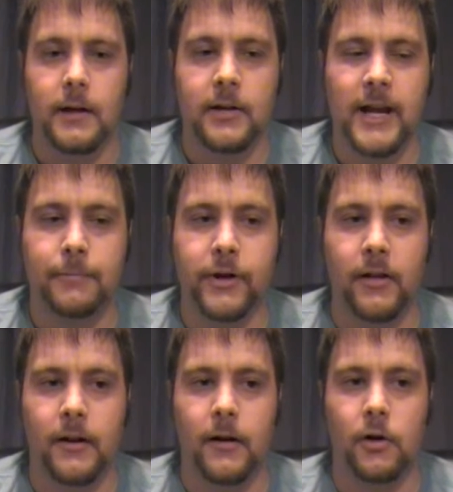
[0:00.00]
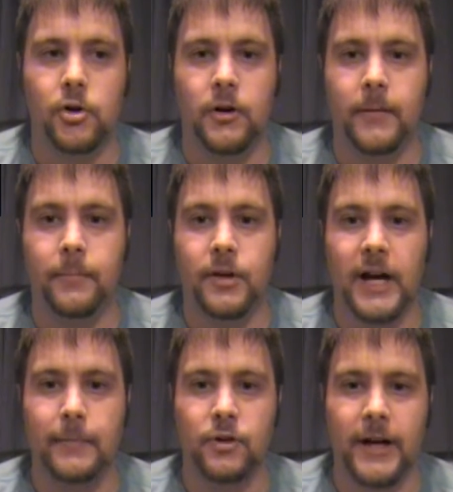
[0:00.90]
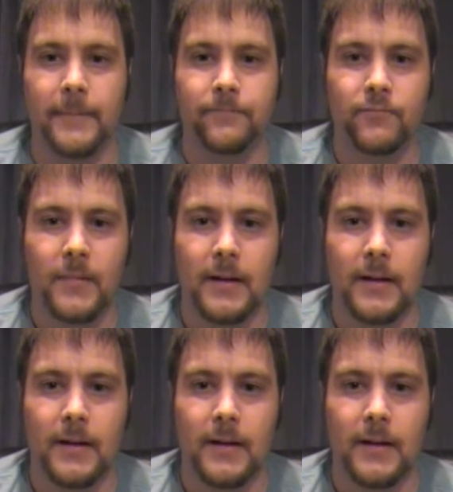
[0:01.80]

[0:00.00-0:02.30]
It takes place in an alternate timeline.